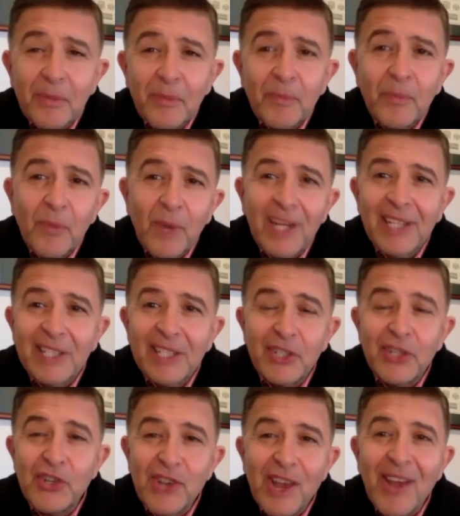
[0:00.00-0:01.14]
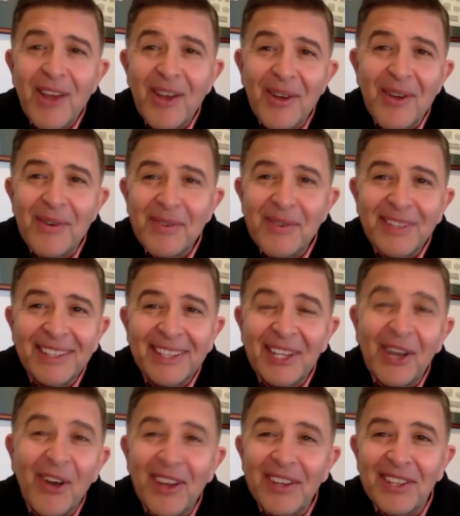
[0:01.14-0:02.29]
Well, it's a show. The
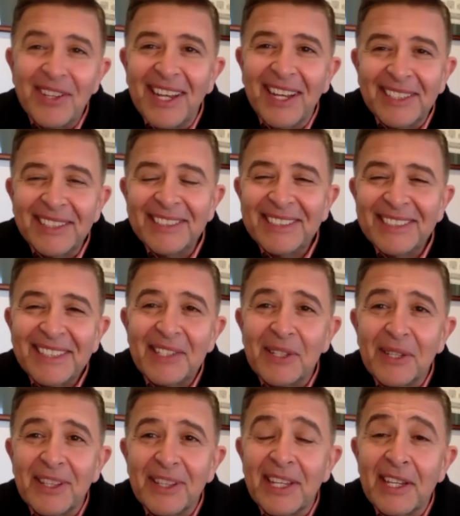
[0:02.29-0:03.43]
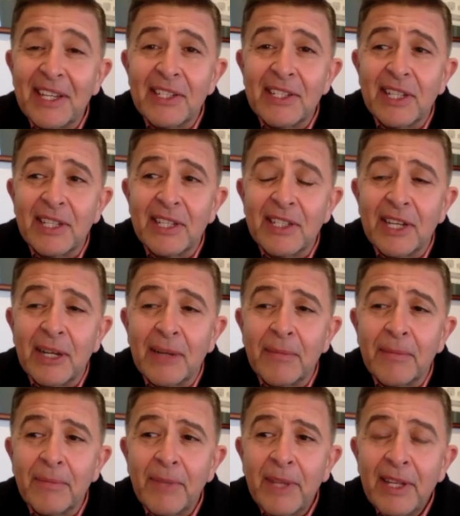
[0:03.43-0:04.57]
idea is that
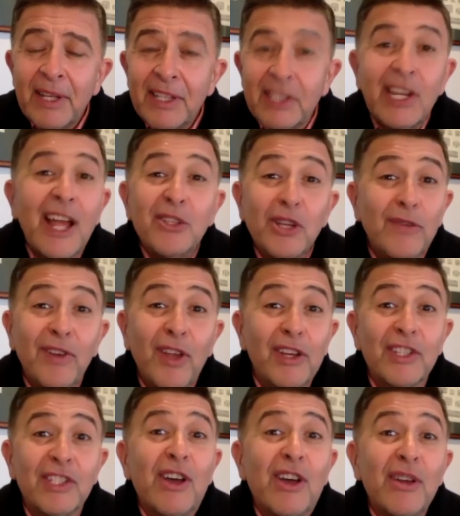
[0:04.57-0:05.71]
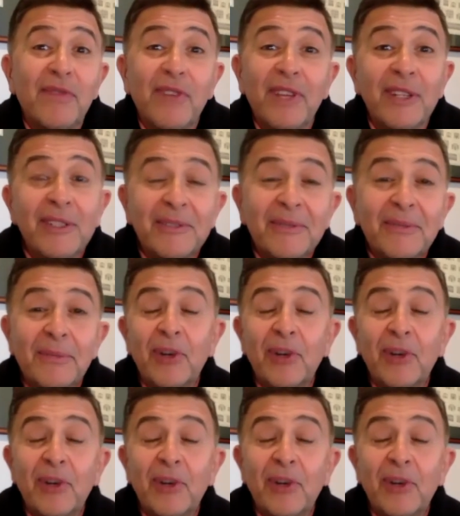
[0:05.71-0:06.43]
starts off like Seinfeld, where